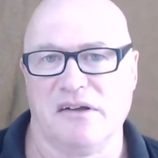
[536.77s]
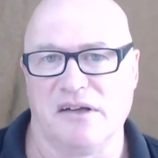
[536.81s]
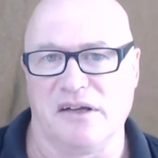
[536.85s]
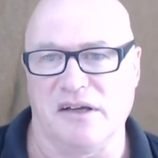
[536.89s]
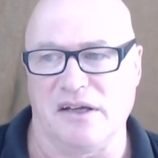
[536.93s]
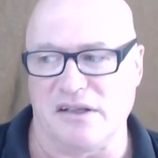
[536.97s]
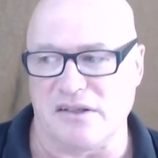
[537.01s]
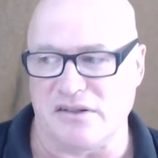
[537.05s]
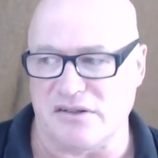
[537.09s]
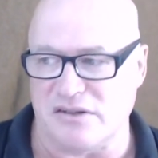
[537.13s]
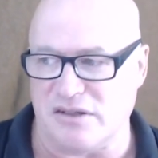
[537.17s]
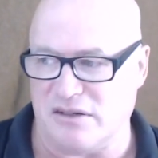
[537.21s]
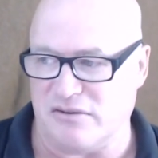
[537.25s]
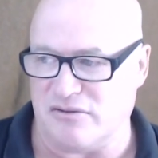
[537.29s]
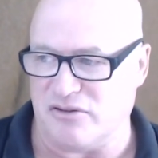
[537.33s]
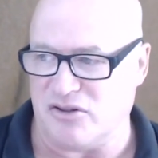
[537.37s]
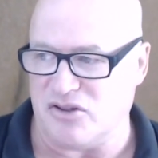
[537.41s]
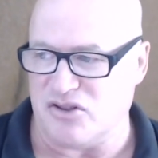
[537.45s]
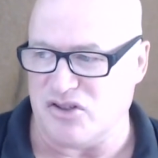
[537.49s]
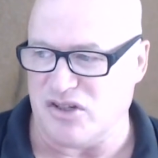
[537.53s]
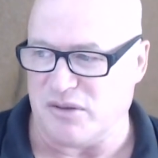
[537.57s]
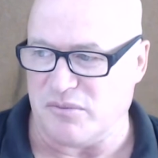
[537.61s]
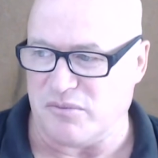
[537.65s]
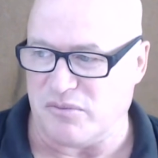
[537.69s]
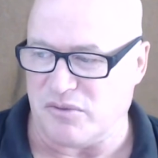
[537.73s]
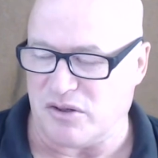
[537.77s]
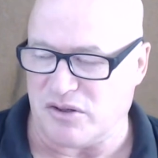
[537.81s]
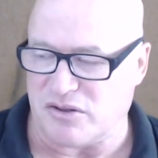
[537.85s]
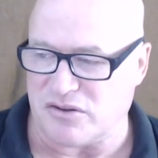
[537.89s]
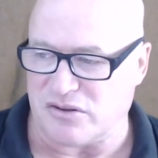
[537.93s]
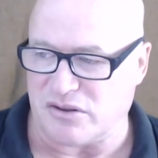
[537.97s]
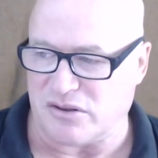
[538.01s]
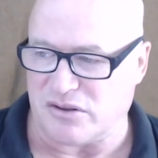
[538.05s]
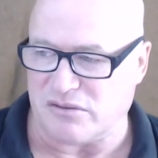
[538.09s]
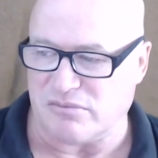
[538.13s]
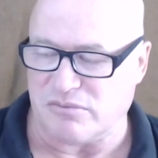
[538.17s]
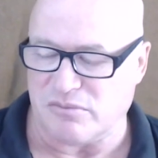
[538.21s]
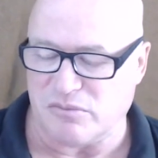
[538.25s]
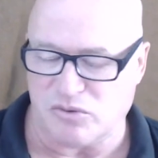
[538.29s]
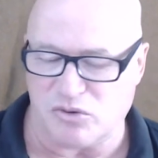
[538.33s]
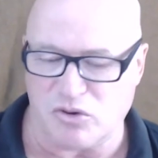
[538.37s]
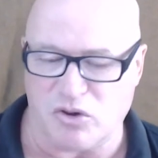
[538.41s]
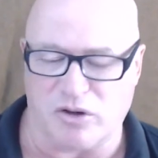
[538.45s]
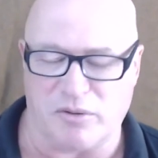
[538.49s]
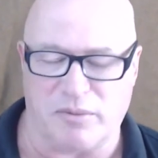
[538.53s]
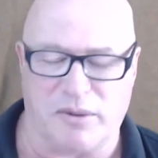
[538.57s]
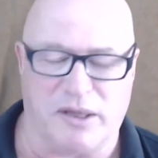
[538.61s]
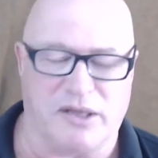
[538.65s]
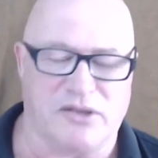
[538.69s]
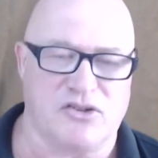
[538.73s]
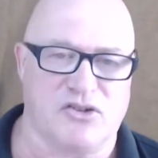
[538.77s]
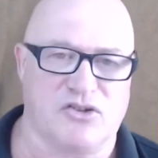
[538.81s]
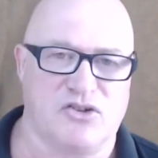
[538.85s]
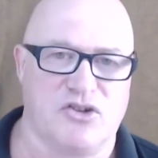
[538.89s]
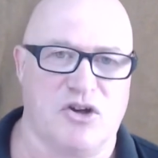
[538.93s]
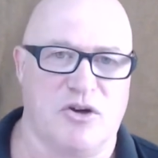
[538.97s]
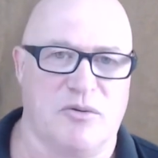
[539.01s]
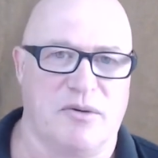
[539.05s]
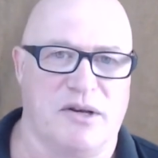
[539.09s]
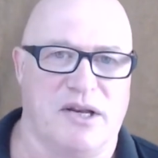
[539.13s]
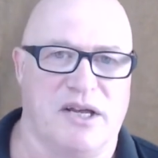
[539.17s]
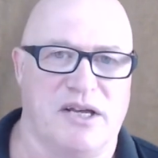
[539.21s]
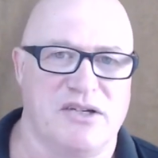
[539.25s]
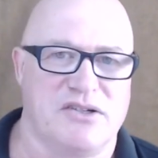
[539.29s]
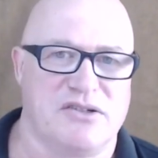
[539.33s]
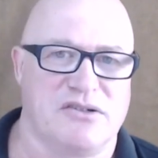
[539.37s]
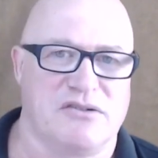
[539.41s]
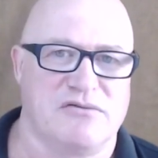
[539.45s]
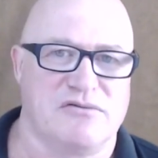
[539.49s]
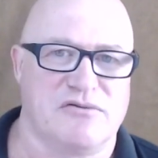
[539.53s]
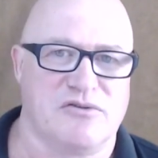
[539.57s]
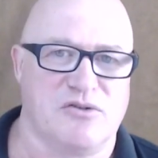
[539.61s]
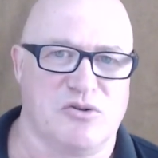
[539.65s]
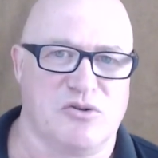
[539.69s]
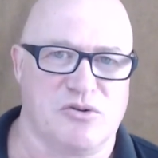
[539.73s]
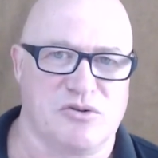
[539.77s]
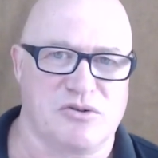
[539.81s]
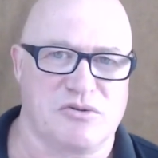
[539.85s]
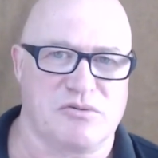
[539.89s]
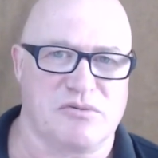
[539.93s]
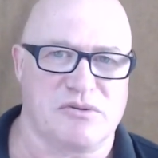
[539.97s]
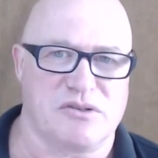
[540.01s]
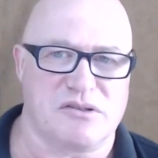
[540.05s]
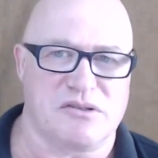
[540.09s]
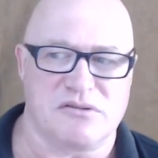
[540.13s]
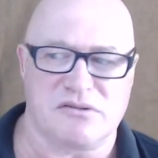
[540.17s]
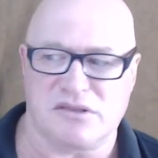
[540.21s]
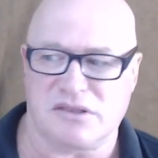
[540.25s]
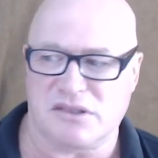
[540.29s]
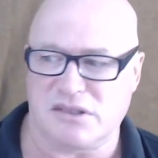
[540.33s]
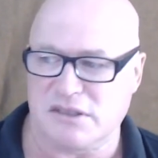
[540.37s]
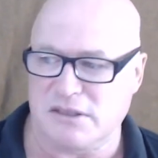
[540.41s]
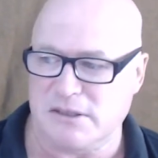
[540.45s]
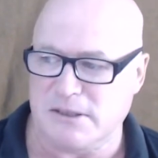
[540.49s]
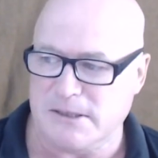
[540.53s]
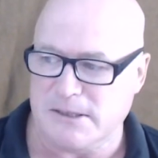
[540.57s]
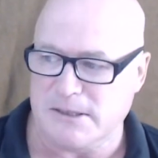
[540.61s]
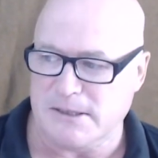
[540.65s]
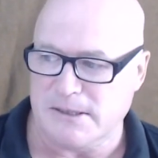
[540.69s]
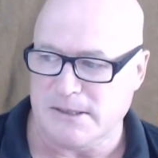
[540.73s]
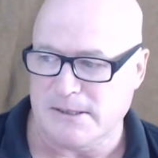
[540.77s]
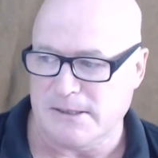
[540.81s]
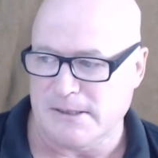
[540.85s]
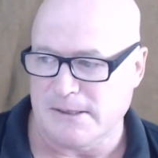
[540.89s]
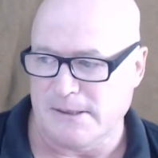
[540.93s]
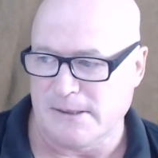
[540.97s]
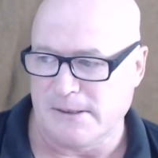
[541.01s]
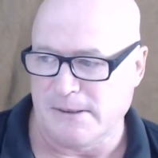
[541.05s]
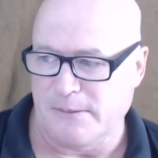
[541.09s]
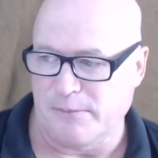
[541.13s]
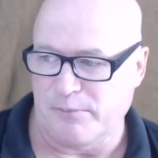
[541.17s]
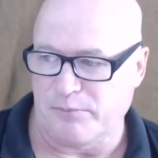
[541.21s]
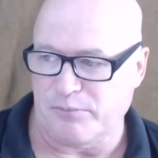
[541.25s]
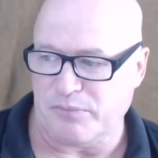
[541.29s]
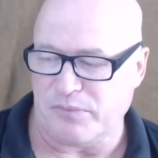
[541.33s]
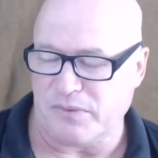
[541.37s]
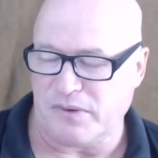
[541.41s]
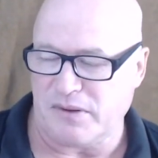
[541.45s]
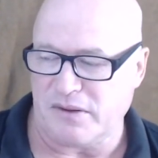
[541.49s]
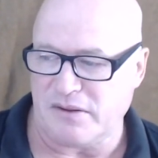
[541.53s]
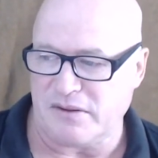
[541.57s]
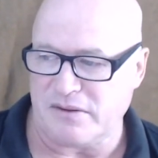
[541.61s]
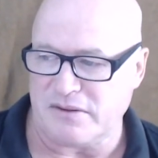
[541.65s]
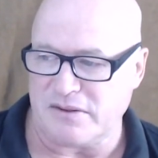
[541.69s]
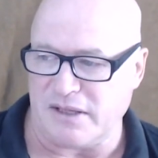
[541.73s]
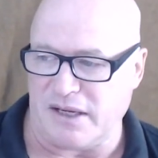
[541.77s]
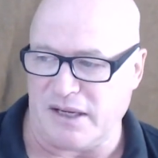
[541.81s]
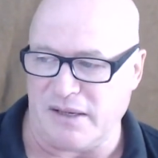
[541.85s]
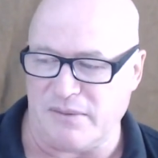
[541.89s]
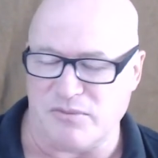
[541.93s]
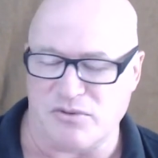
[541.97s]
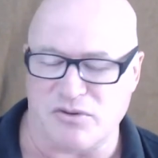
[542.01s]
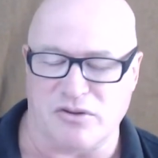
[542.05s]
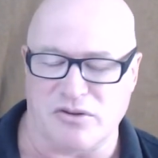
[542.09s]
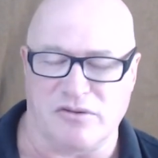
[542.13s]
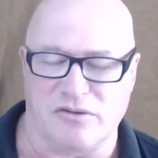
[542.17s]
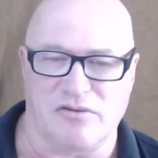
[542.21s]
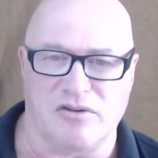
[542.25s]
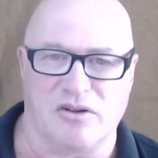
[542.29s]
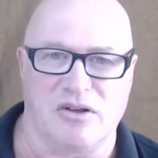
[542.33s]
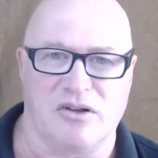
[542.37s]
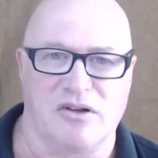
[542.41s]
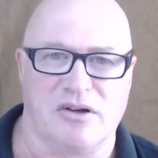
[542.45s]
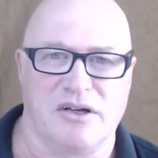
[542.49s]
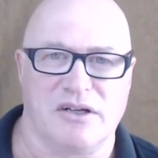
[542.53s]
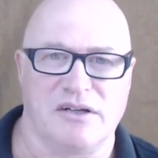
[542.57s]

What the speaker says: And Siu Jim used to talk about determination force, which is the same sort of line